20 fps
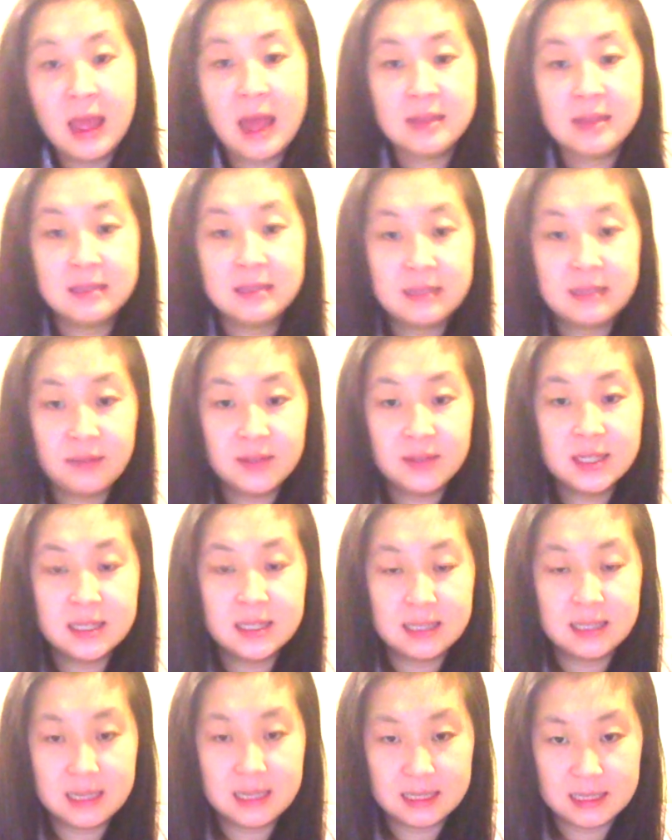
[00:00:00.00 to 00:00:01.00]
and 7 to
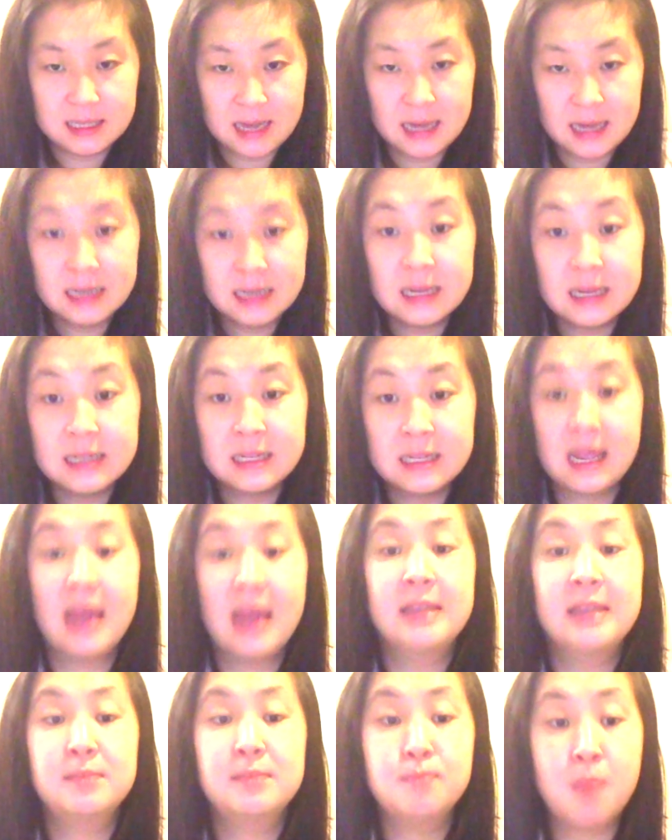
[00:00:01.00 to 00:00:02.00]
16
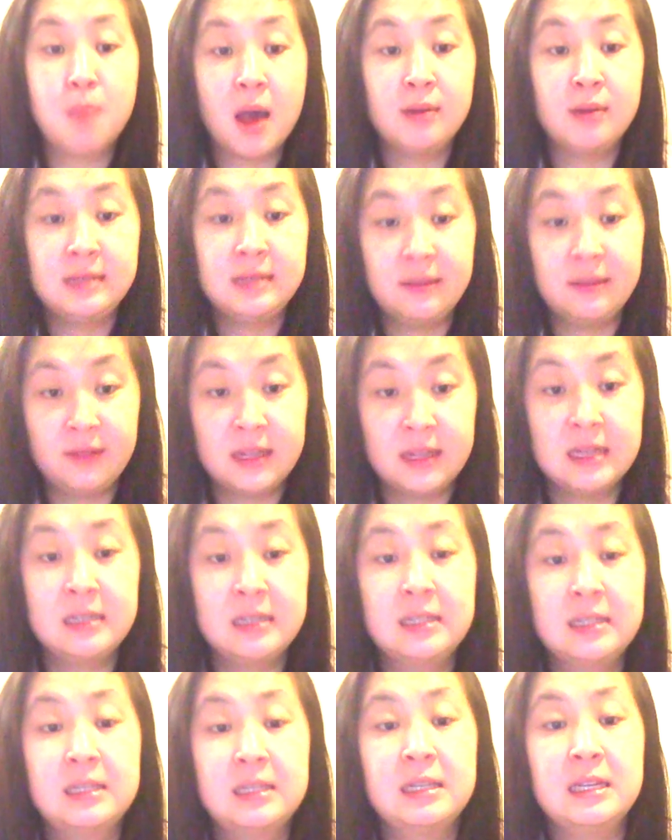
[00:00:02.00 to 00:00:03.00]
indicates mild
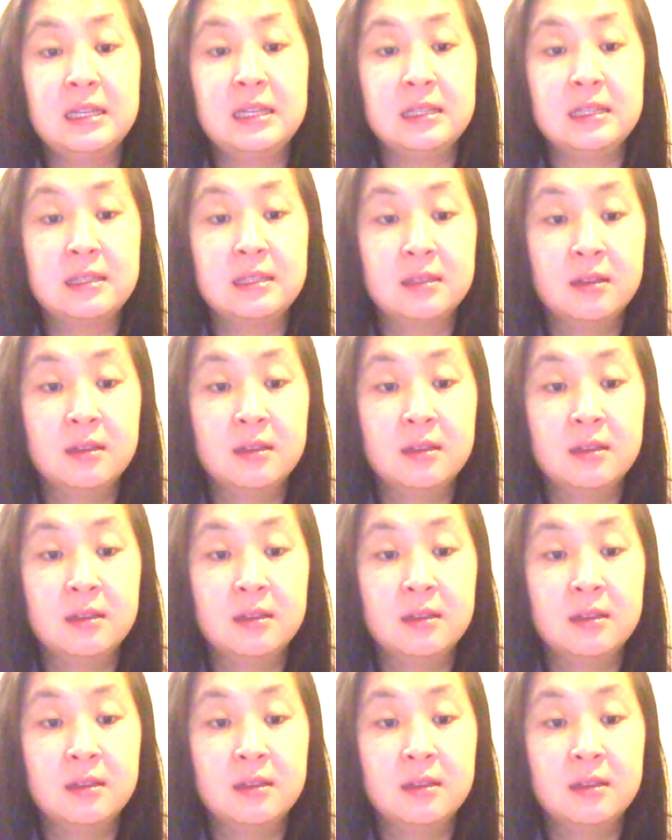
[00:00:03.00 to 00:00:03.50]
difficulties.